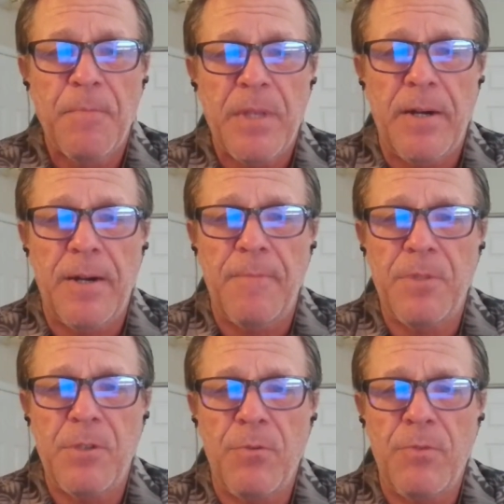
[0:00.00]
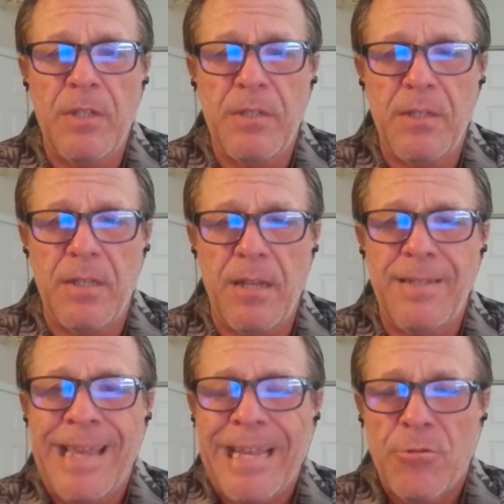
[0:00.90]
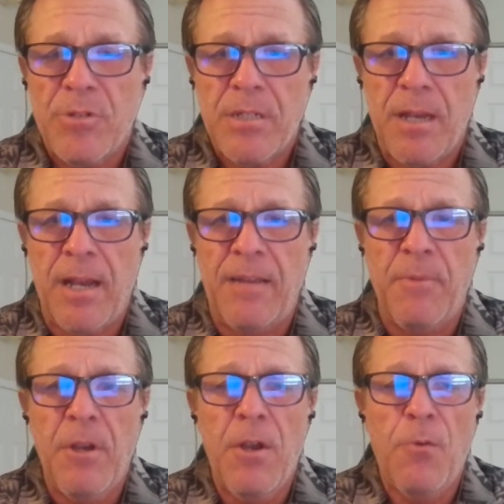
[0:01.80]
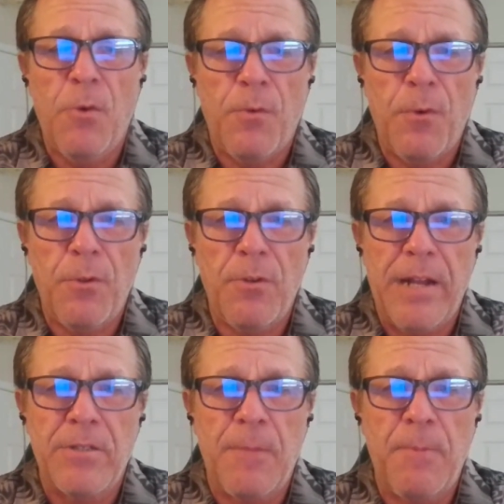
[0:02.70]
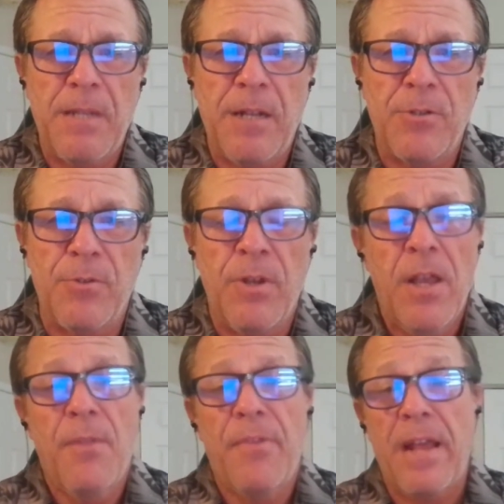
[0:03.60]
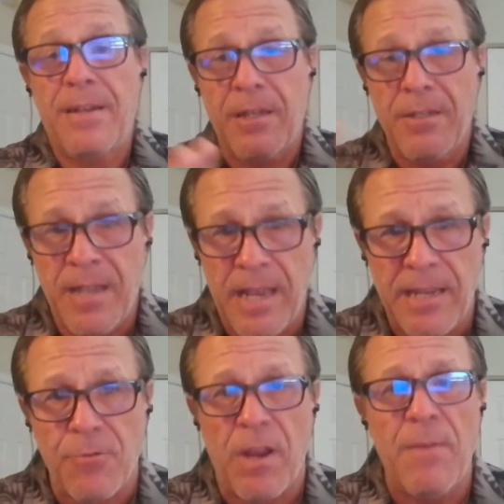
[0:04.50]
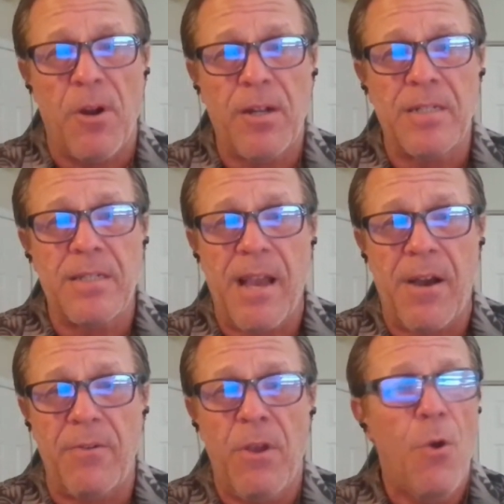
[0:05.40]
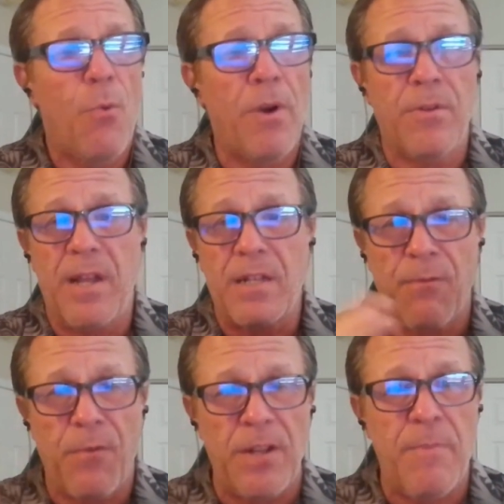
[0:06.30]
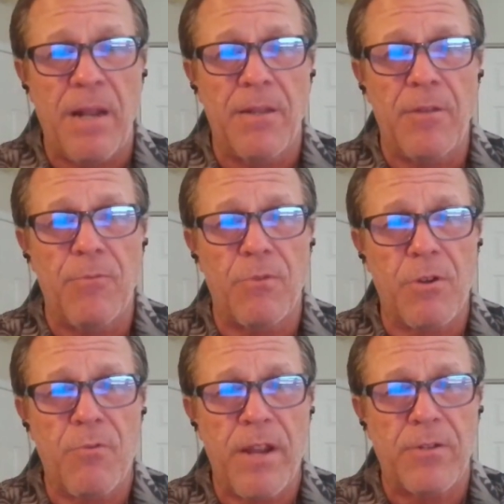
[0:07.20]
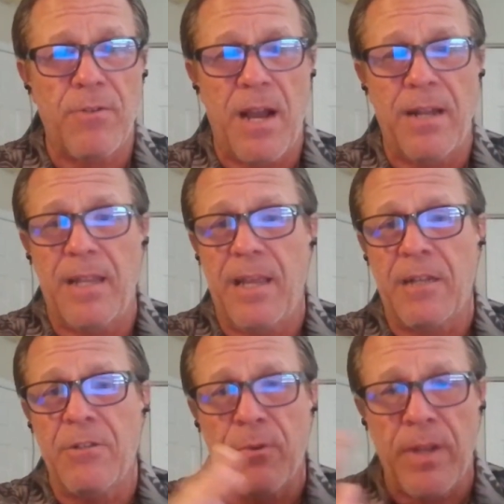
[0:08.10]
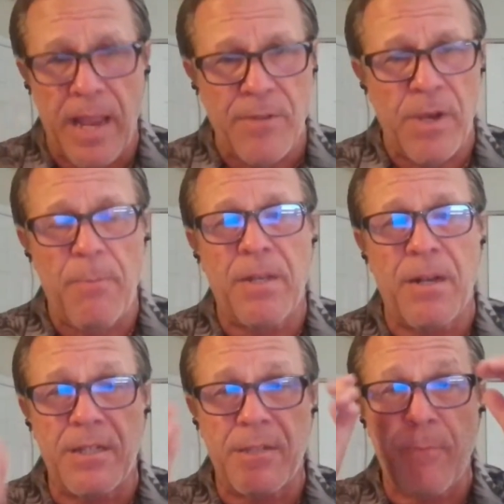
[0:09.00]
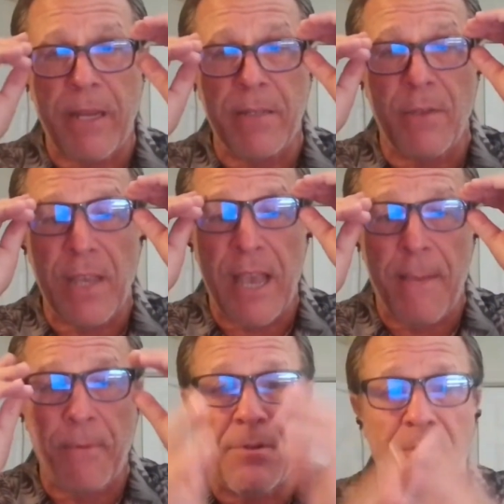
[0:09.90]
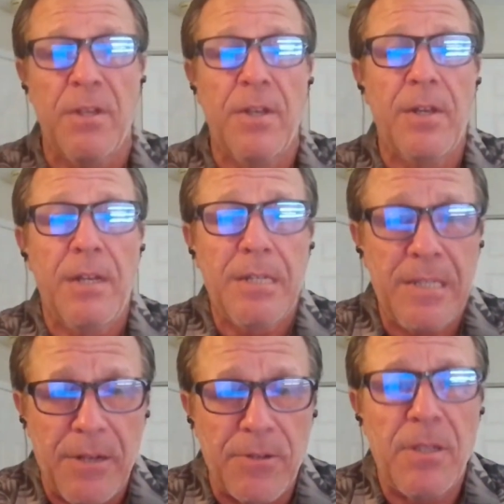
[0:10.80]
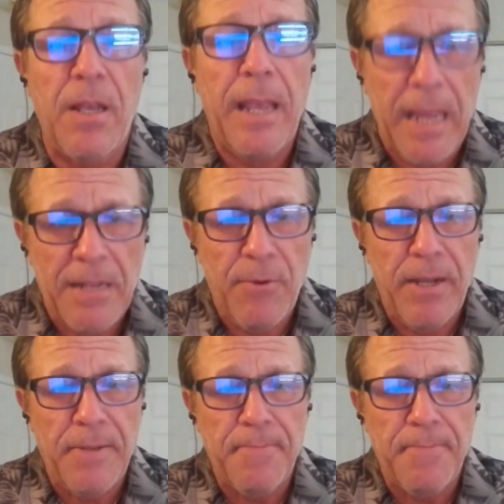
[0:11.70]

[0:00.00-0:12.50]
Um, so this is a dangerous time for further downside potential that can take grain markets down whether that's fundamentally correct or not, it can do it anyway because speculative capital sells anyway.